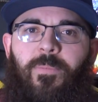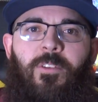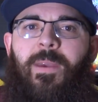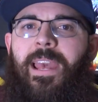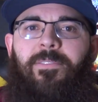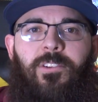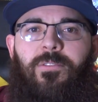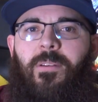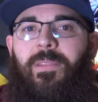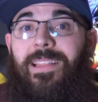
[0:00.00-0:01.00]
You may have to do
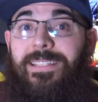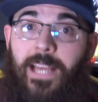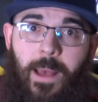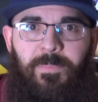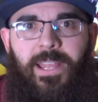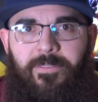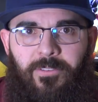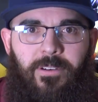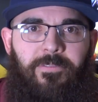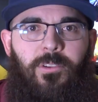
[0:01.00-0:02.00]
something like top deck
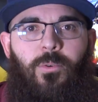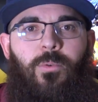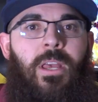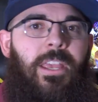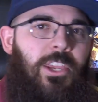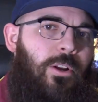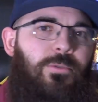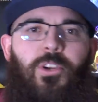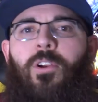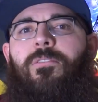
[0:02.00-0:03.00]
for a few,
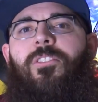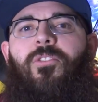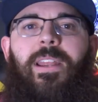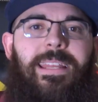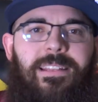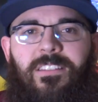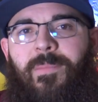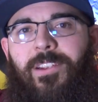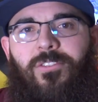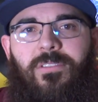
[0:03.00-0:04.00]
turns to try to get some
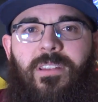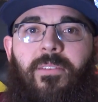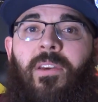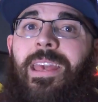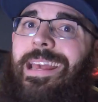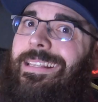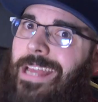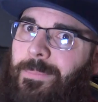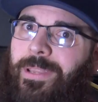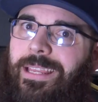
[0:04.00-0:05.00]
extra stuff, and
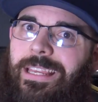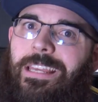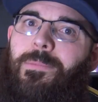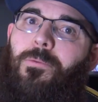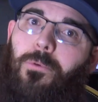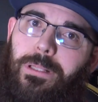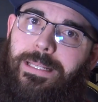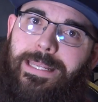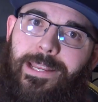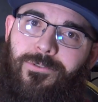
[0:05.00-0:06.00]
top decking can be really
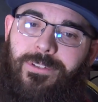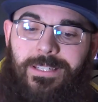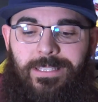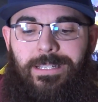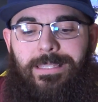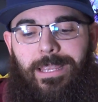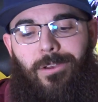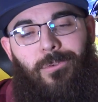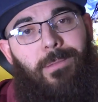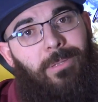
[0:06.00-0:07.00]
dangerous because then it's like,
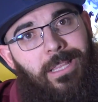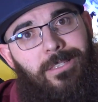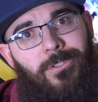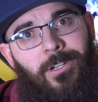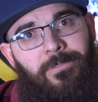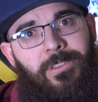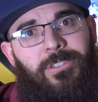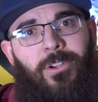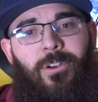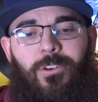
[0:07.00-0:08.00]
oh, do I play this card for the
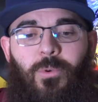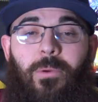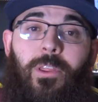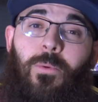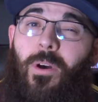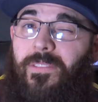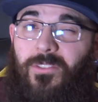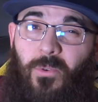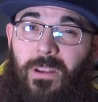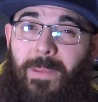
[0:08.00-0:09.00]
turn, or do I really want this
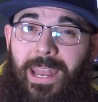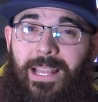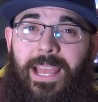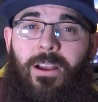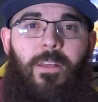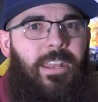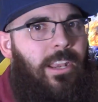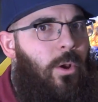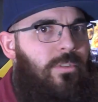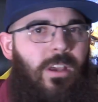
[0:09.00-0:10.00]
green battle icon that I
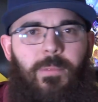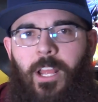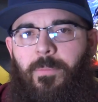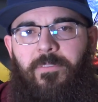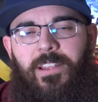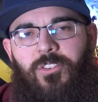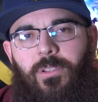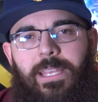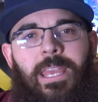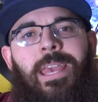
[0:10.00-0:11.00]
know is coming up
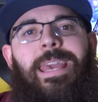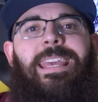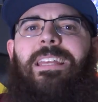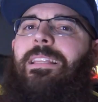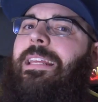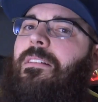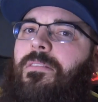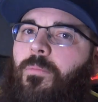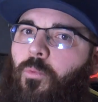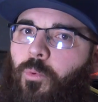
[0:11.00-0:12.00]
eventually? It can lead to
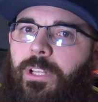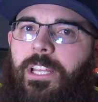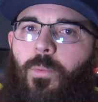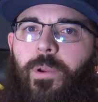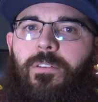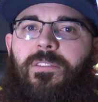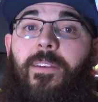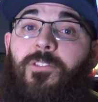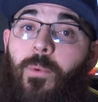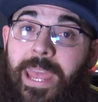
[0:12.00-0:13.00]
some really weird
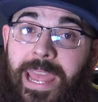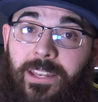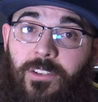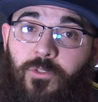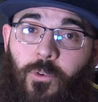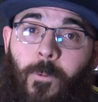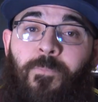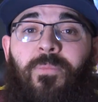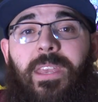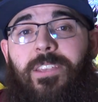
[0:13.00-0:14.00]
stuff, so hand control
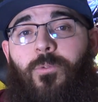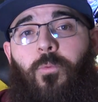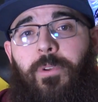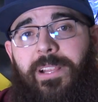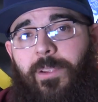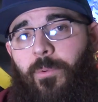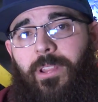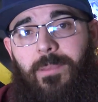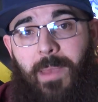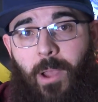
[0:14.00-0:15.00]
is really,
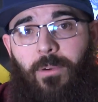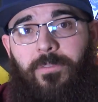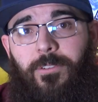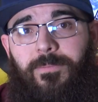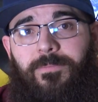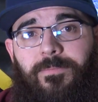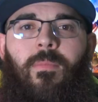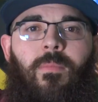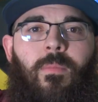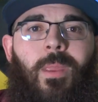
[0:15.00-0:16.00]
really powerful.
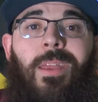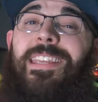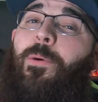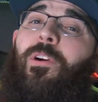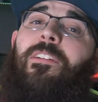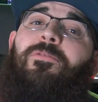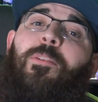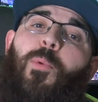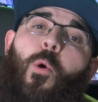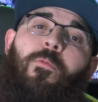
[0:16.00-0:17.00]
Now we're going to
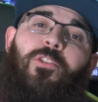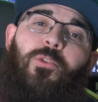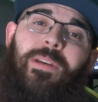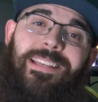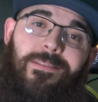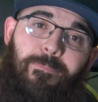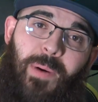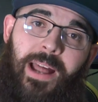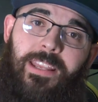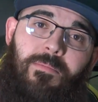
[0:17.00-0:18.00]
flip over to his
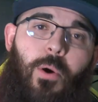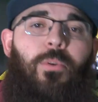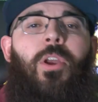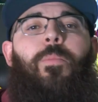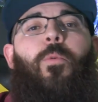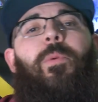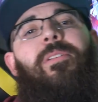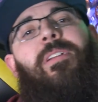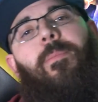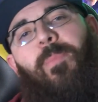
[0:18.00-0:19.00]
body mode, where we are
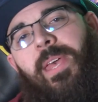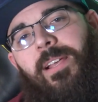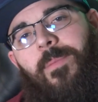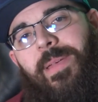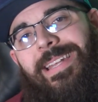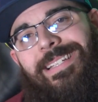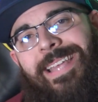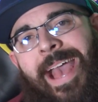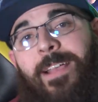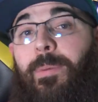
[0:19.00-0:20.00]
going to pick up and
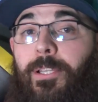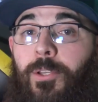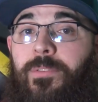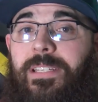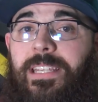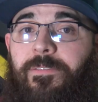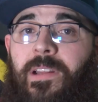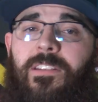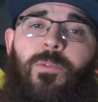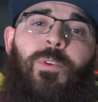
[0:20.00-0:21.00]
attack but lose the
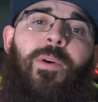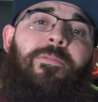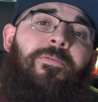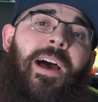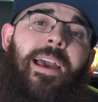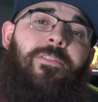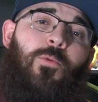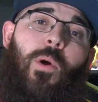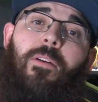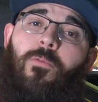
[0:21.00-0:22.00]
defense, so we do have 5,
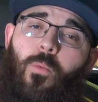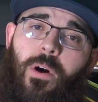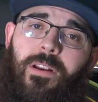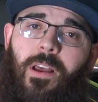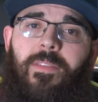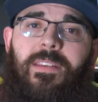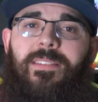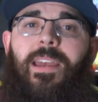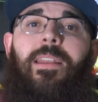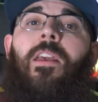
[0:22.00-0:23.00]
12, 1 on this
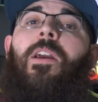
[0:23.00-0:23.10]
side.